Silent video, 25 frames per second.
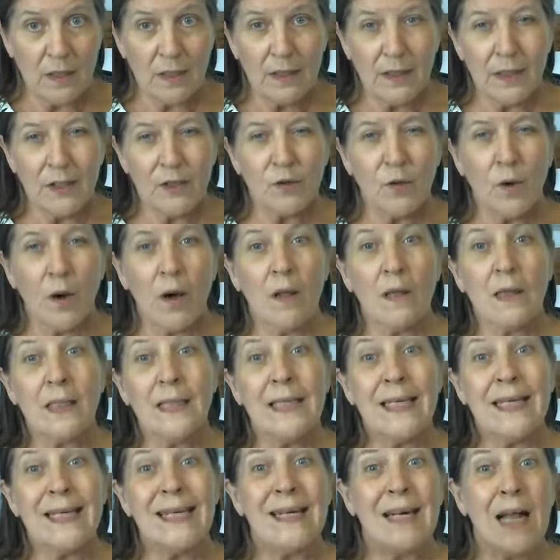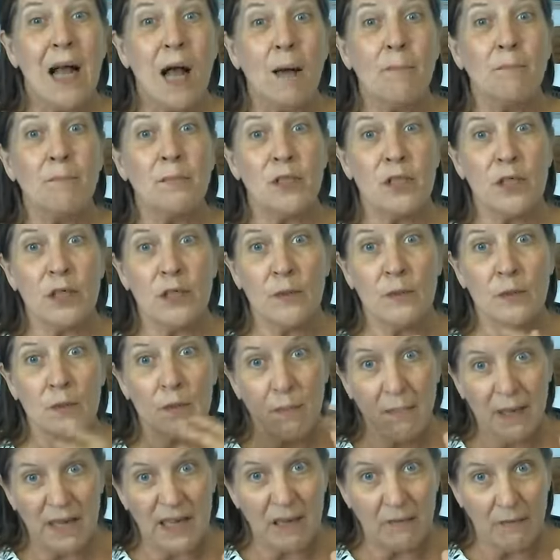These are all leading up to the
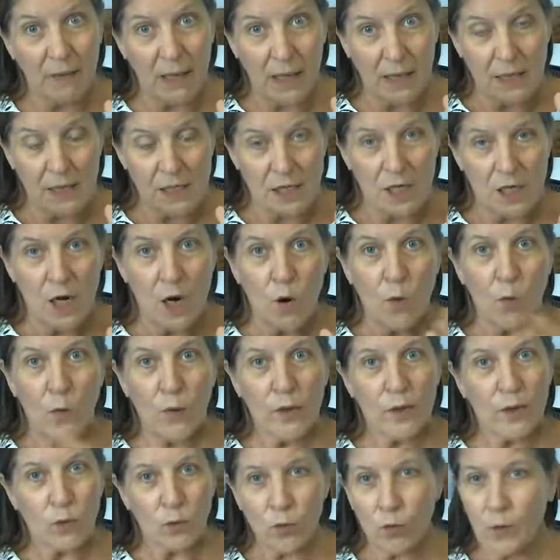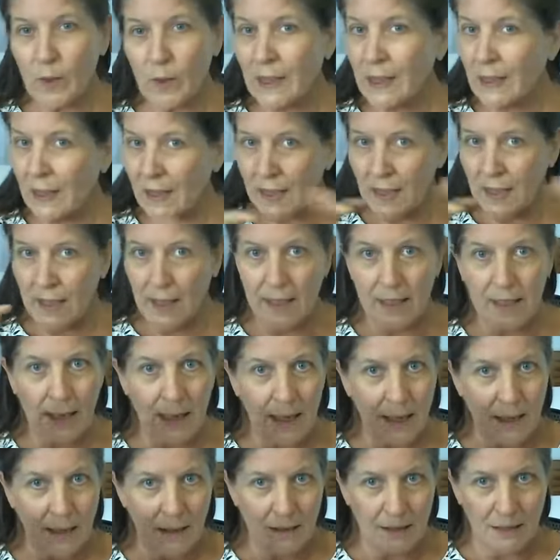big event where you'll really get
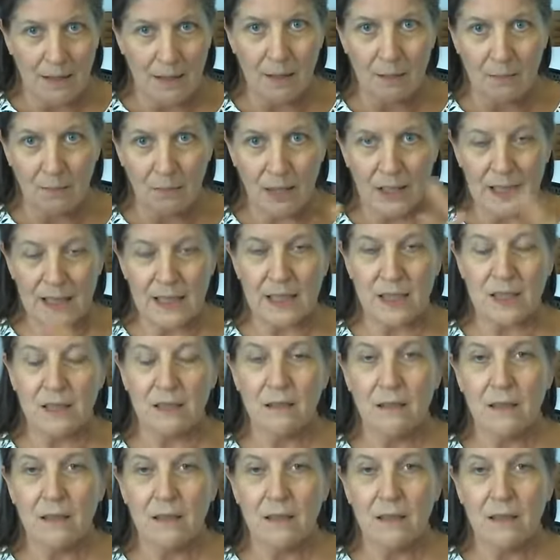a complete